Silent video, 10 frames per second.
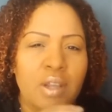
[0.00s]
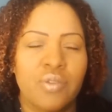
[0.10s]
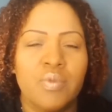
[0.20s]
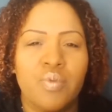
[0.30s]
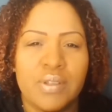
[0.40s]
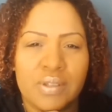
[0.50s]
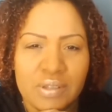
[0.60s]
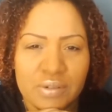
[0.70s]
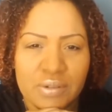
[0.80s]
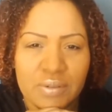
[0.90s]
our dreams, brothers and
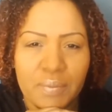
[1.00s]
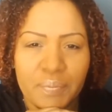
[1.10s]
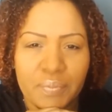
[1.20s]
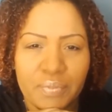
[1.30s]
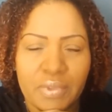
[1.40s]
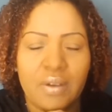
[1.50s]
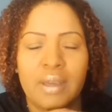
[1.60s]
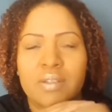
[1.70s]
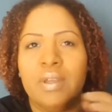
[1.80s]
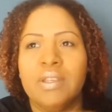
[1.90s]
sisters. Okay,
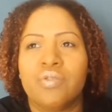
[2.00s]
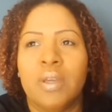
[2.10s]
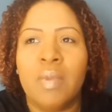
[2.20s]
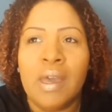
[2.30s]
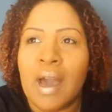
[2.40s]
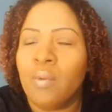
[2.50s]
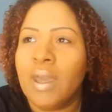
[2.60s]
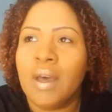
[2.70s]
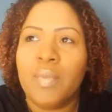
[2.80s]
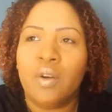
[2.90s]
so in this dream, I
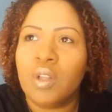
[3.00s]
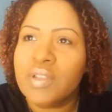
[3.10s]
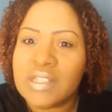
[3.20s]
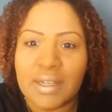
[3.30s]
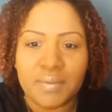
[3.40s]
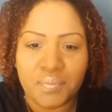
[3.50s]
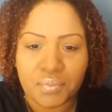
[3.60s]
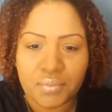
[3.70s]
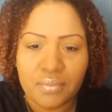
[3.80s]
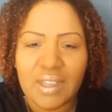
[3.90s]
wake up and all of a sudden,
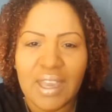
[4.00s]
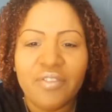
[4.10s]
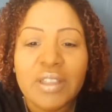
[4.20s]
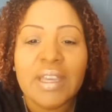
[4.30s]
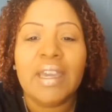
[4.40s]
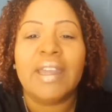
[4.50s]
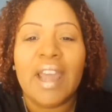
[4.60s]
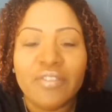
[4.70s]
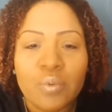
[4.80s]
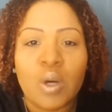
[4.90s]
everything and
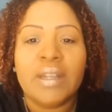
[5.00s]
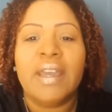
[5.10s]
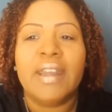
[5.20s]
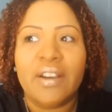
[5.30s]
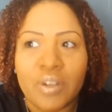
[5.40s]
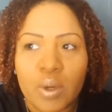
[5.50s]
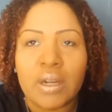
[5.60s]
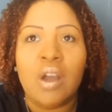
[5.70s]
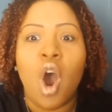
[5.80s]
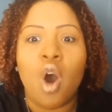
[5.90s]
everyone and
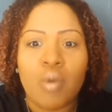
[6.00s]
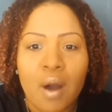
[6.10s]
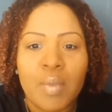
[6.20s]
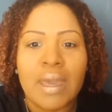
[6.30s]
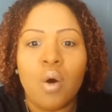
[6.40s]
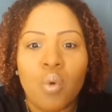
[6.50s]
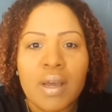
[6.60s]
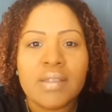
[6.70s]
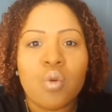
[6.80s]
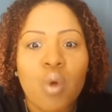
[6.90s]
everywhere around me
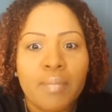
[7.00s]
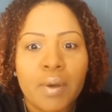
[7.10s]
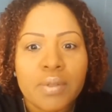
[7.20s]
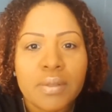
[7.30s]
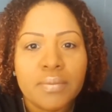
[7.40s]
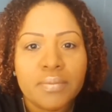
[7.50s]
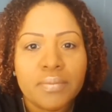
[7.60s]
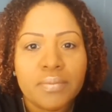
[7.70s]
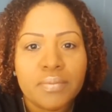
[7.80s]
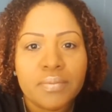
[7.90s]
was rainbows.
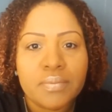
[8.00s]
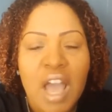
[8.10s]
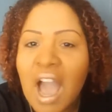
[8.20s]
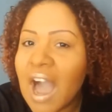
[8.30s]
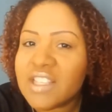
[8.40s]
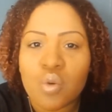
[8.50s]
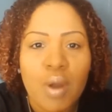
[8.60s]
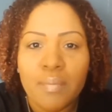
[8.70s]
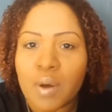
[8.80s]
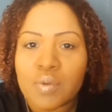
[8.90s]
I saw
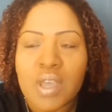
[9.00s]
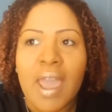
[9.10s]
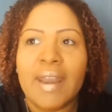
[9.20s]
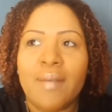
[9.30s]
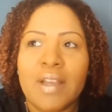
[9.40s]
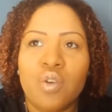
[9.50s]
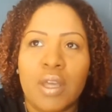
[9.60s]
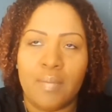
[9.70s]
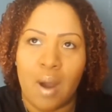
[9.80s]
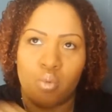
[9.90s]
rainbows. And I'm not
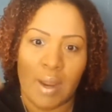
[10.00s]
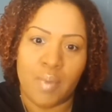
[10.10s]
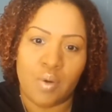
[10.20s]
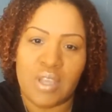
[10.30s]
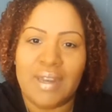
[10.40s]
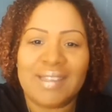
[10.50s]
talking about rainbows in the